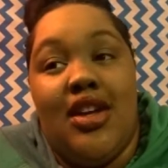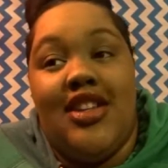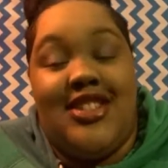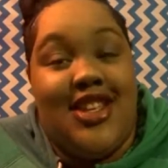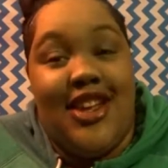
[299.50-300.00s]

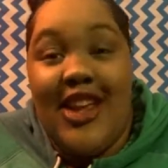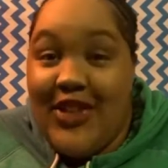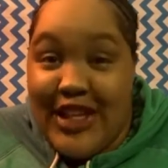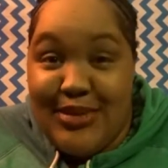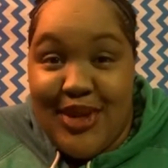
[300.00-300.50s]
so that
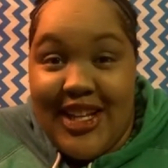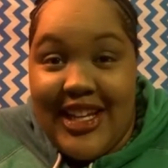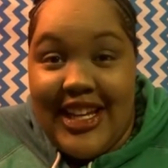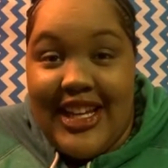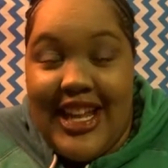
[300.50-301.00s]
feels pretty
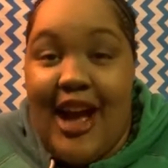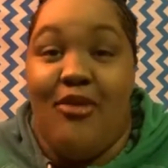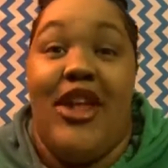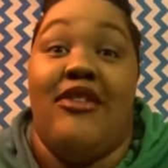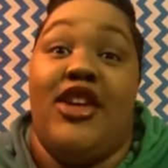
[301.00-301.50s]
good and
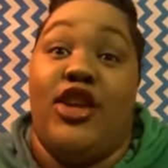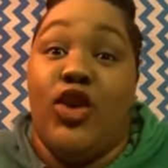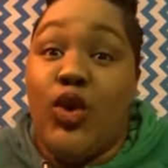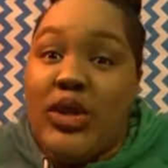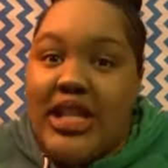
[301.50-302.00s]
I've never
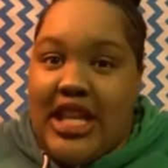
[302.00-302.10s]
used